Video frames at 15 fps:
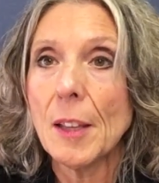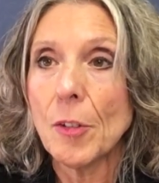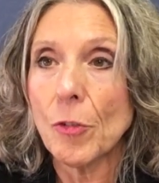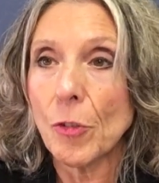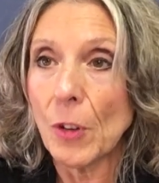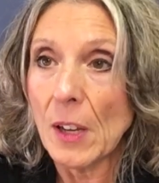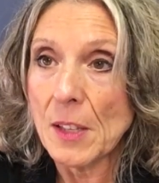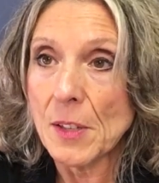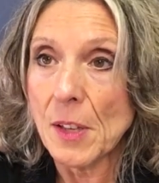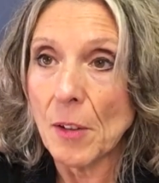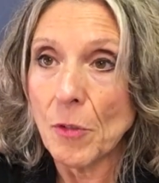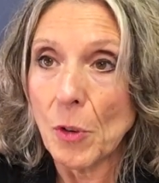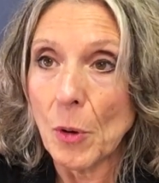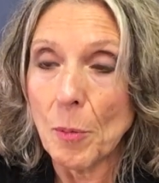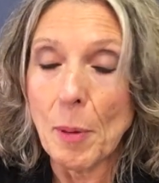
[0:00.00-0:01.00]
friends
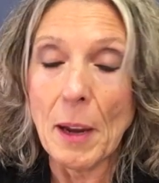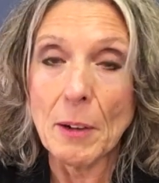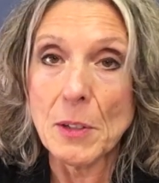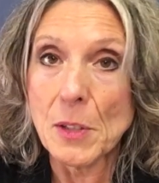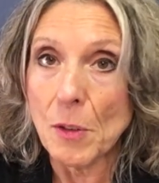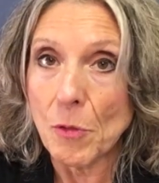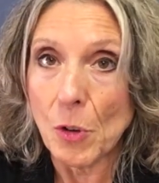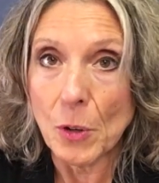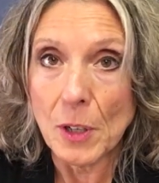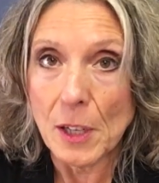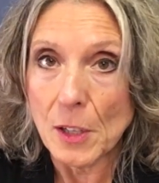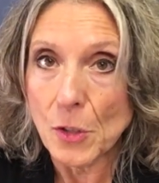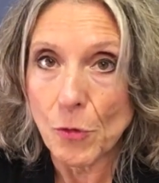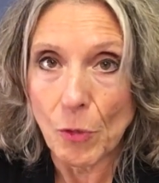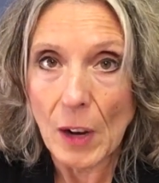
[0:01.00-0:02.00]
of your parents of your
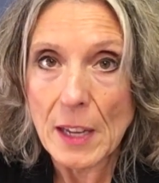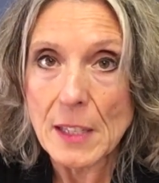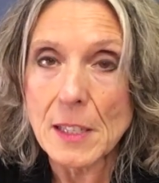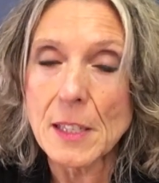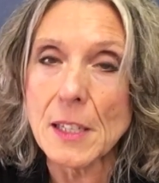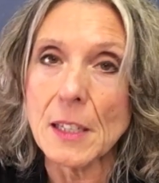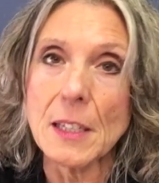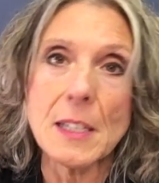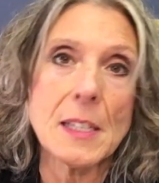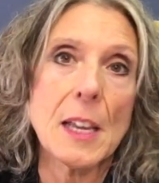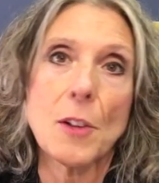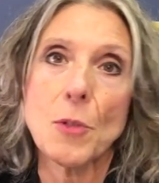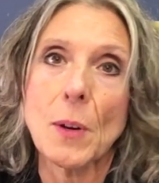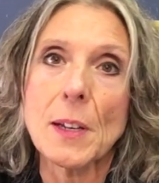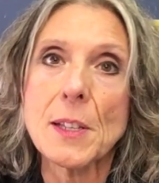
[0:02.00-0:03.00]
kids' friends, and et
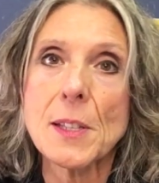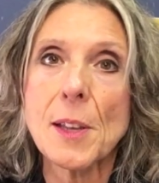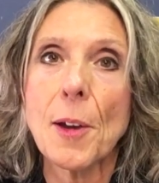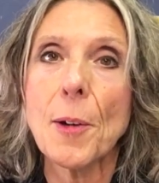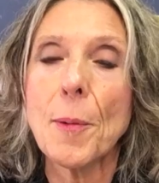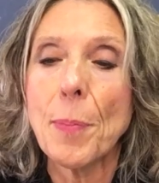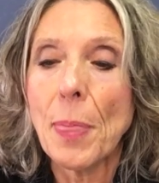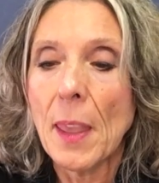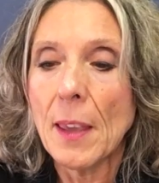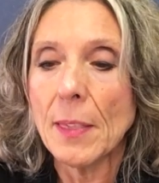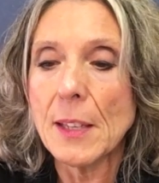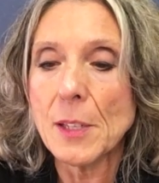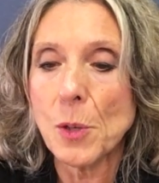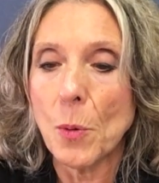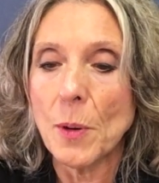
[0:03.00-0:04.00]
cetera. So
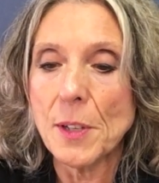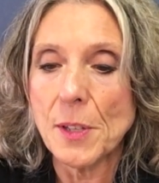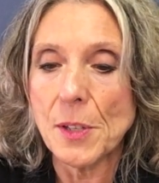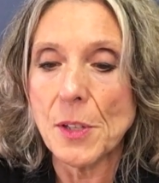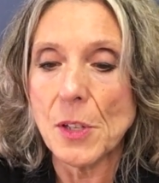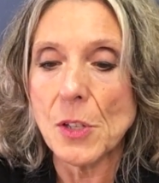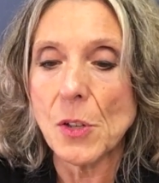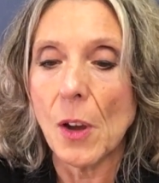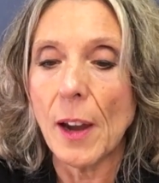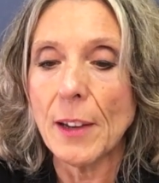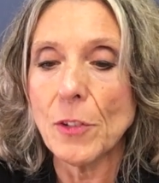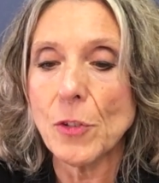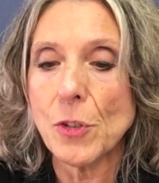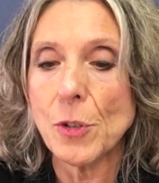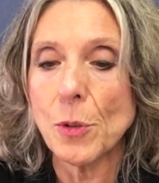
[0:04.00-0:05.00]
this course is
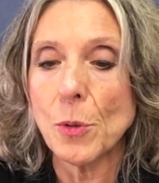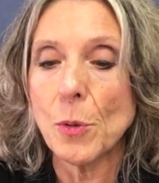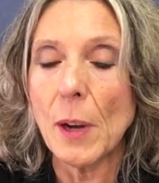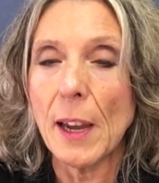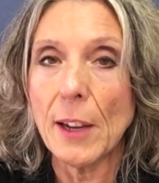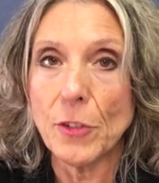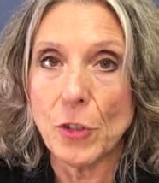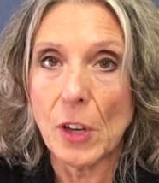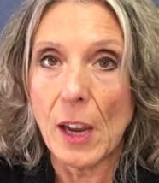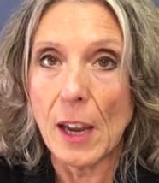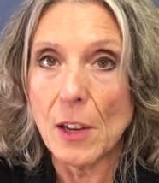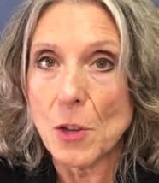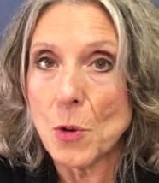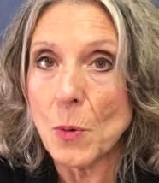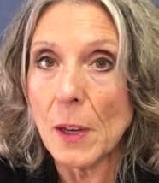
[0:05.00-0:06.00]
designed to
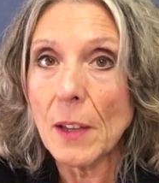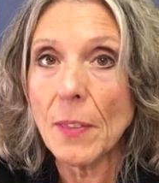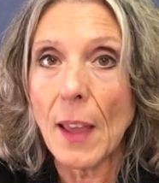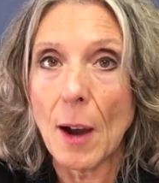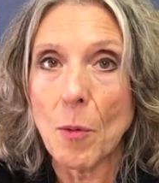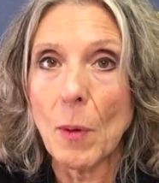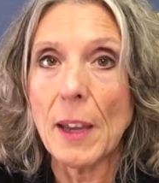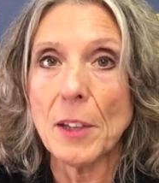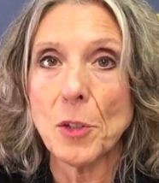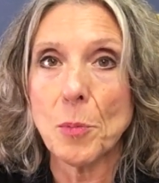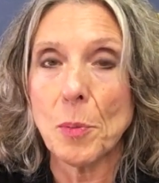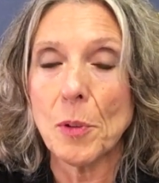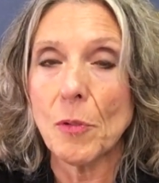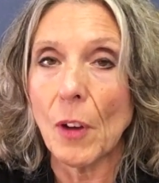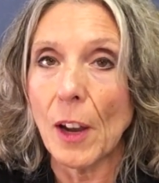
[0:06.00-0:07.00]
educate you in that way and to
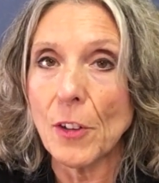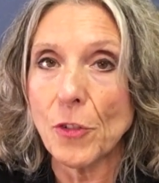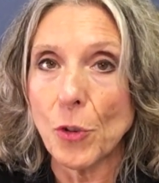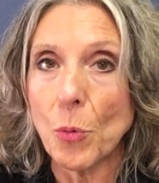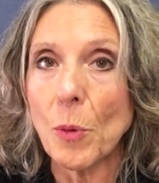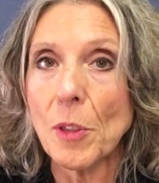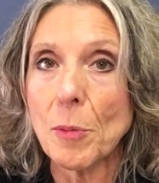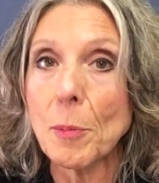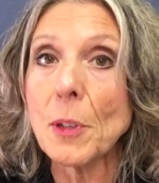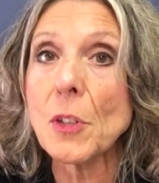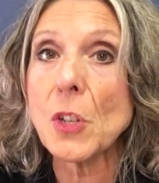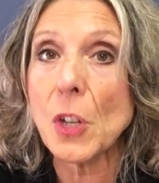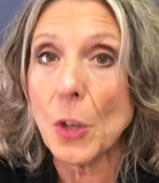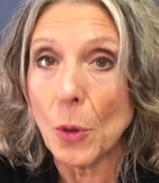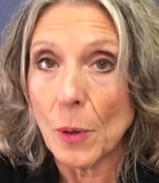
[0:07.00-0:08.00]
provide you with
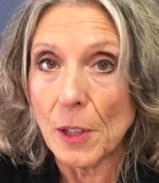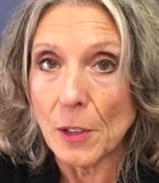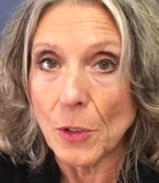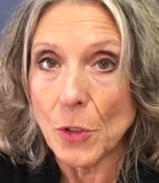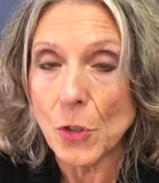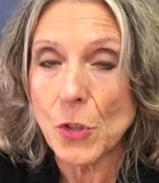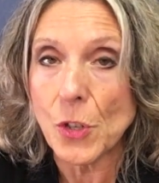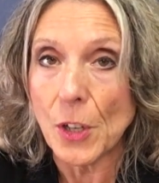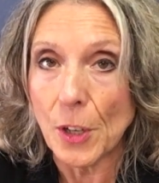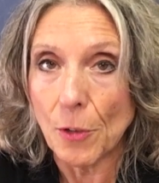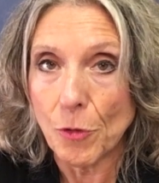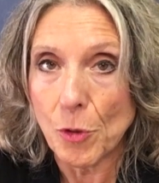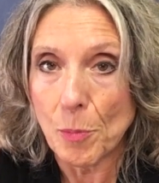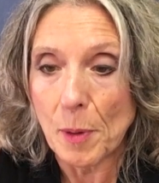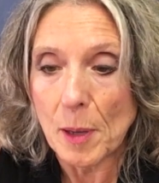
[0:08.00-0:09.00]
materials to
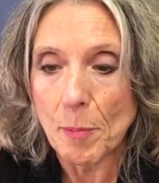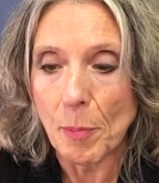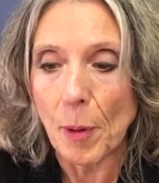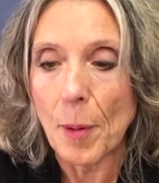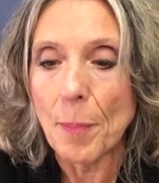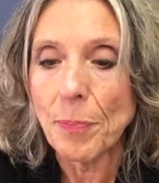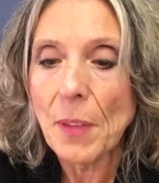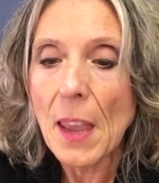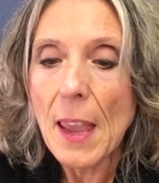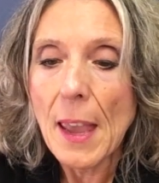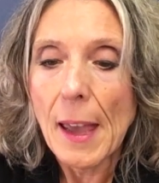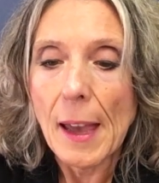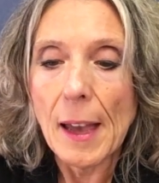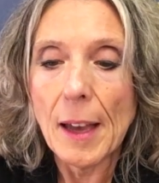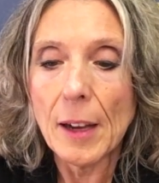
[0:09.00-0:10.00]
give to people.
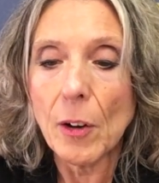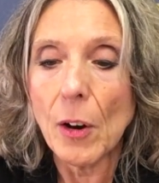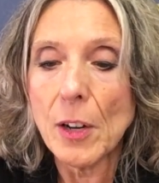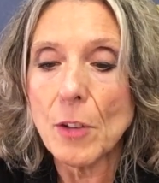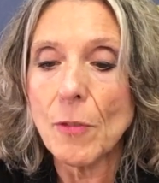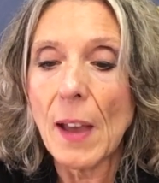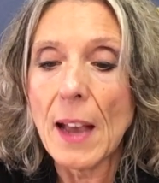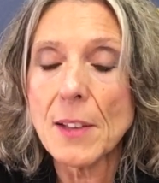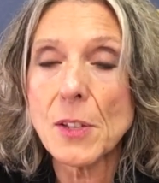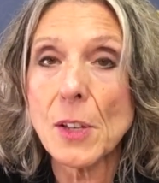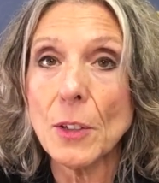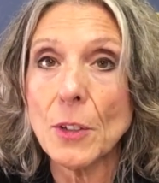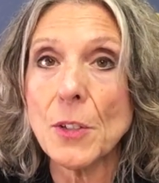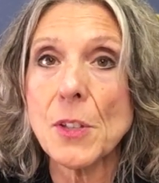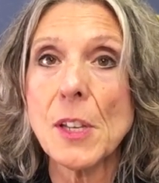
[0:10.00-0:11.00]
Uh,
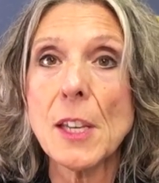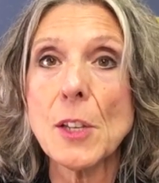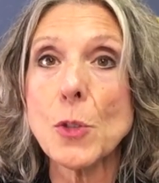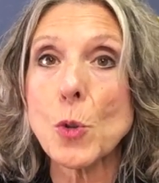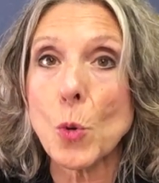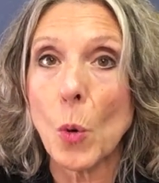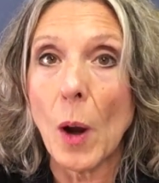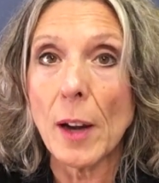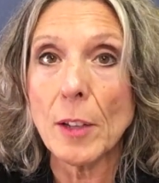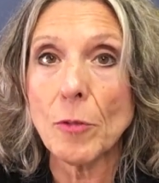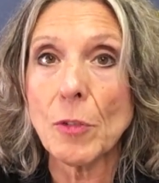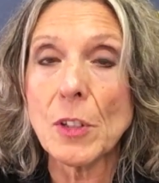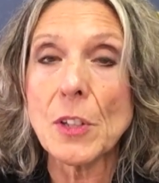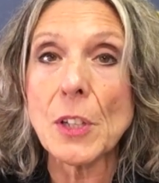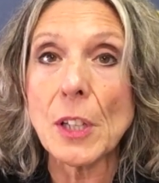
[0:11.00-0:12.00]
cardiovascular disease, chronic
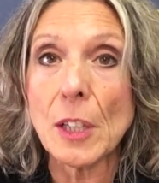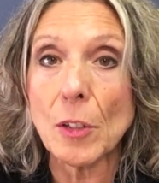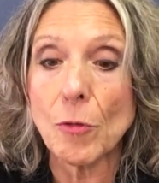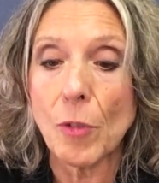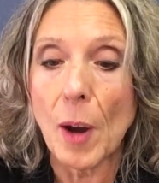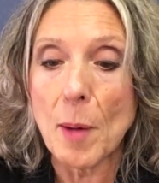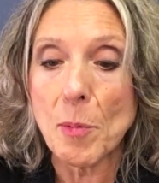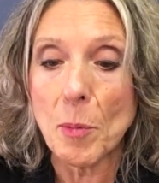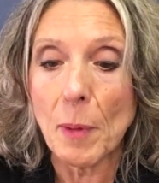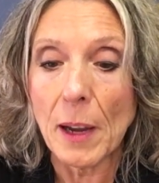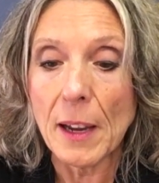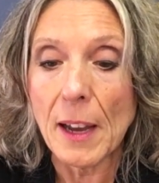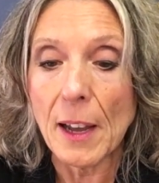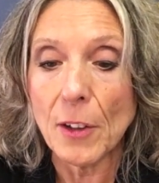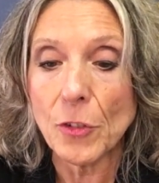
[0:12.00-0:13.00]
fatigue,
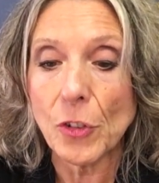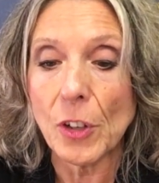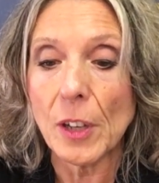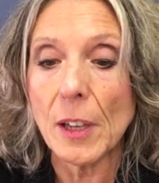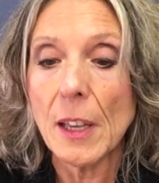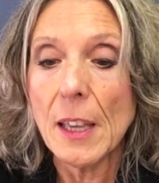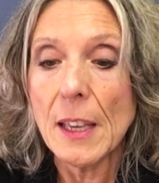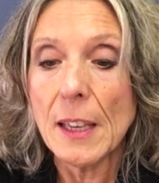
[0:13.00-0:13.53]
fibromyalgia,